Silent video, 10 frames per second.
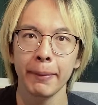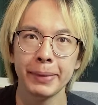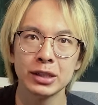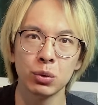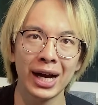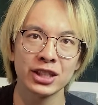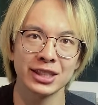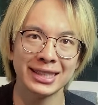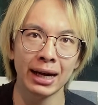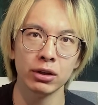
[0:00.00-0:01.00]
Bazel will actually
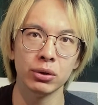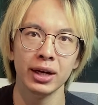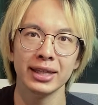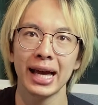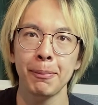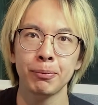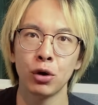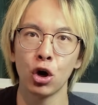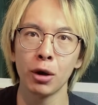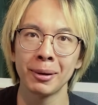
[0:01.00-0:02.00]
download that
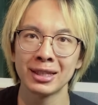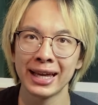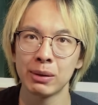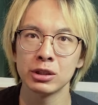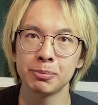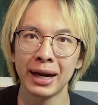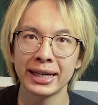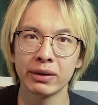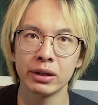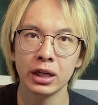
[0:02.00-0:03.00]
programming language
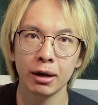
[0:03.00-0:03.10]
binary